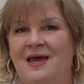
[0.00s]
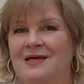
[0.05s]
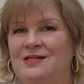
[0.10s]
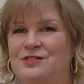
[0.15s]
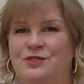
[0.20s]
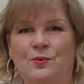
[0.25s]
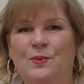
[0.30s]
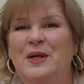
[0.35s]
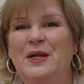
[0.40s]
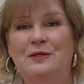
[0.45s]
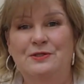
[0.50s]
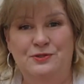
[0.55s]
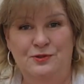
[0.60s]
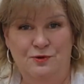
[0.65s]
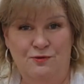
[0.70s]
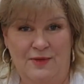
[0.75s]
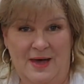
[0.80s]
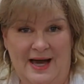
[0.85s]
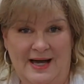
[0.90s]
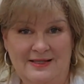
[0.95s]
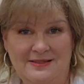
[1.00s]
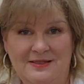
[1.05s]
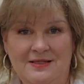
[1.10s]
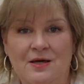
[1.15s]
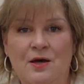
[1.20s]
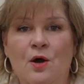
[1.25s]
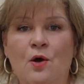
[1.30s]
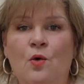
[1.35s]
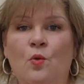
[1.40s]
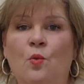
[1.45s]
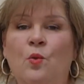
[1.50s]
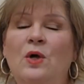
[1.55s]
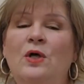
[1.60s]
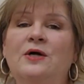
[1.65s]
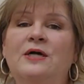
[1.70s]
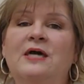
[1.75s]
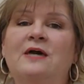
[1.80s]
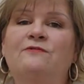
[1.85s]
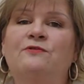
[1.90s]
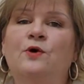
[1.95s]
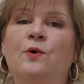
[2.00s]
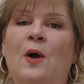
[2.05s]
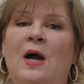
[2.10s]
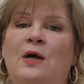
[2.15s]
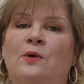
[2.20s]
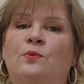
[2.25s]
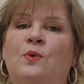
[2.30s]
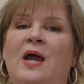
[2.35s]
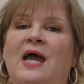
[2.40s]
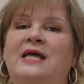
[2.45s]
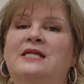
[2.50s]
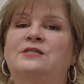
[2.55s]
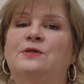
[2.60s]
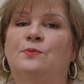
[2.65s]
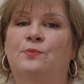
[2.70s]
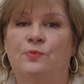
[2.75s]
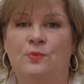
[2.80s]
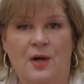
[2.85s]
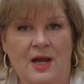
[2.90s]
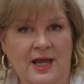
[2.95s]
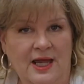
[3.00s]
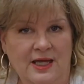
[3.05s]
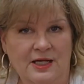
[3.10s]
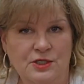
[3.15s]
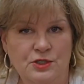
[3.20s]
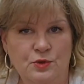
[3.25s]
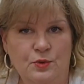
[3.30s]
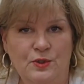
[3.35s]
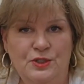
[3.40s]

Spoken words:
So we don't do that. We'll give you a rate range,